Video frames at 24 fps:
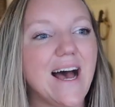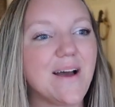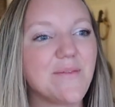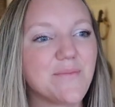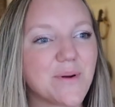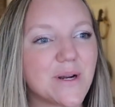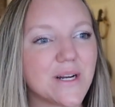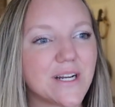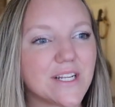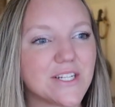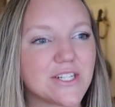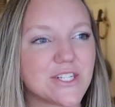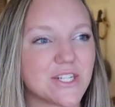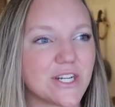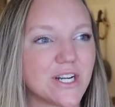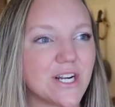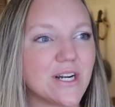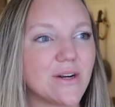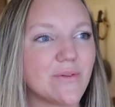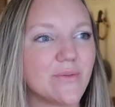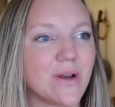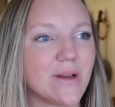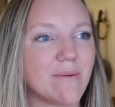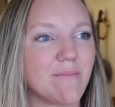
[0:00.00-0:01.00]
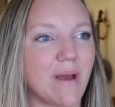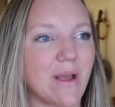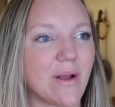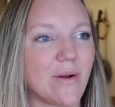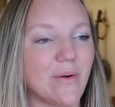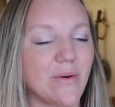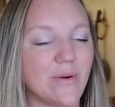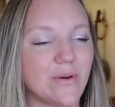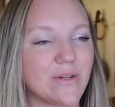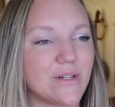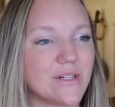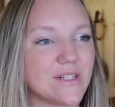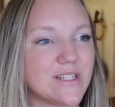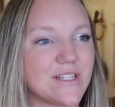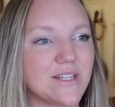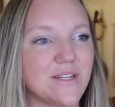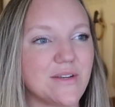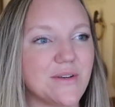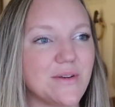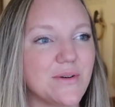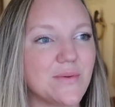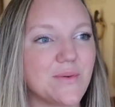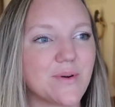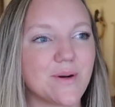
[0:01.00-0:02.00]
I'm pretty sure when my older
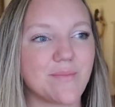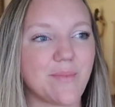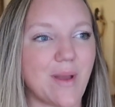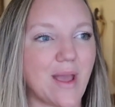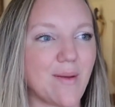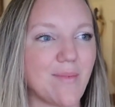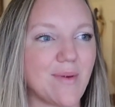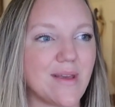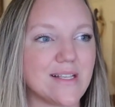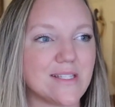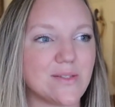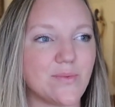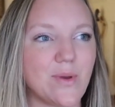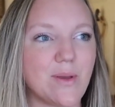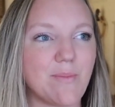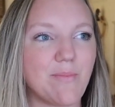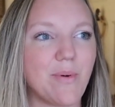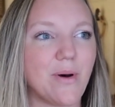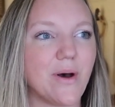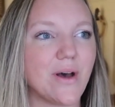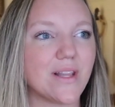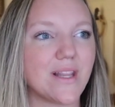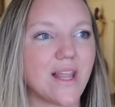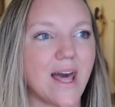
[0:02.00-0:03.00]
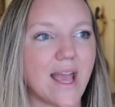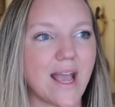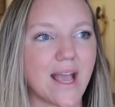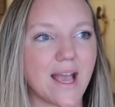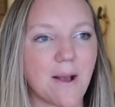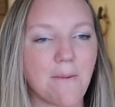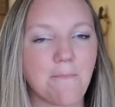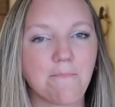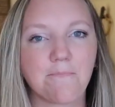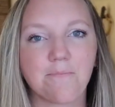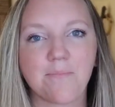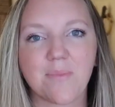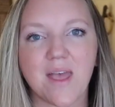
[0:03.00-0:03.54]
two were babies, we put like